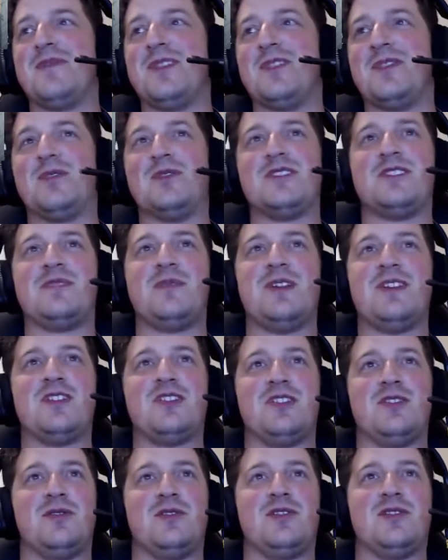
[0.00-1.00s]
doing some other
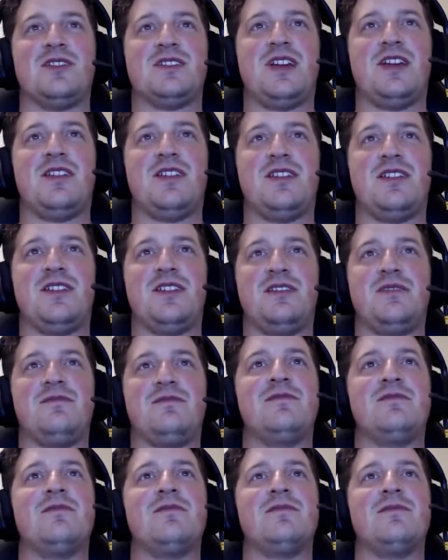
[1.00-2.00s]
shit to it. Because other
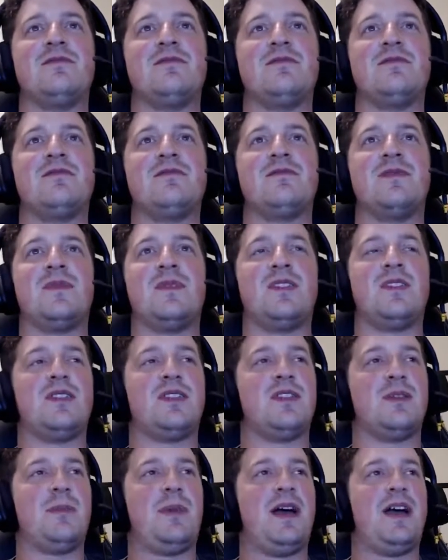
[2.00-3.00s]
than
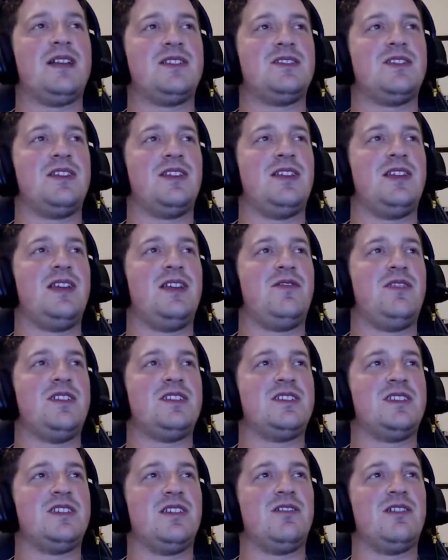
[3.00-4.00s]
the parts you'd need for your
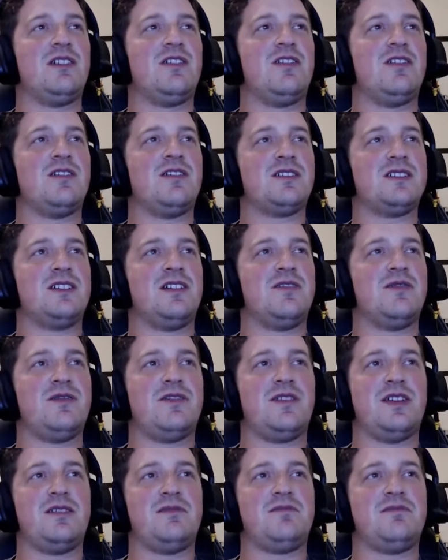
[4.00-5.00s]
steering lock stuff,
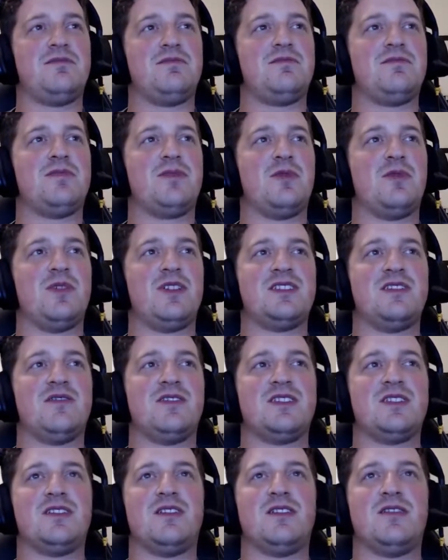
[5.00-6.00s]
then the rest of
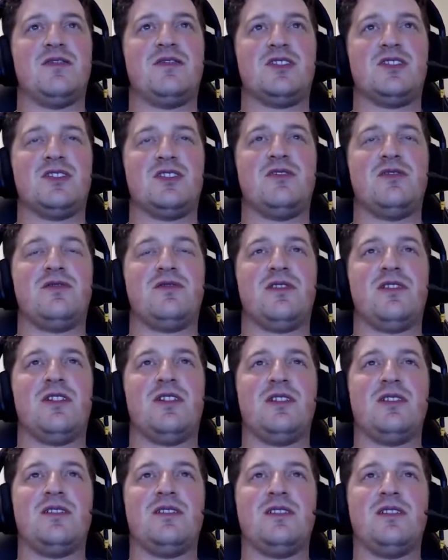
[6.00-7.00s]
it's still off the shelf,
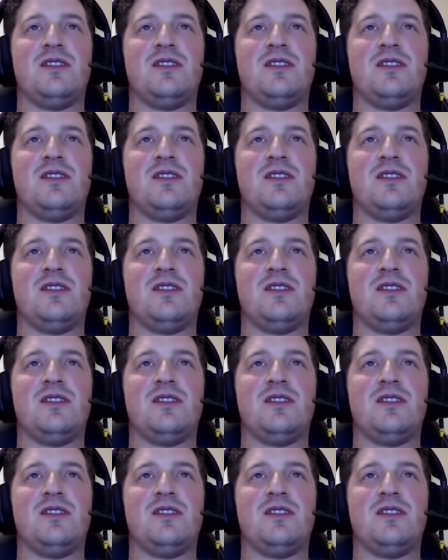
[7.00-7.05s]
right?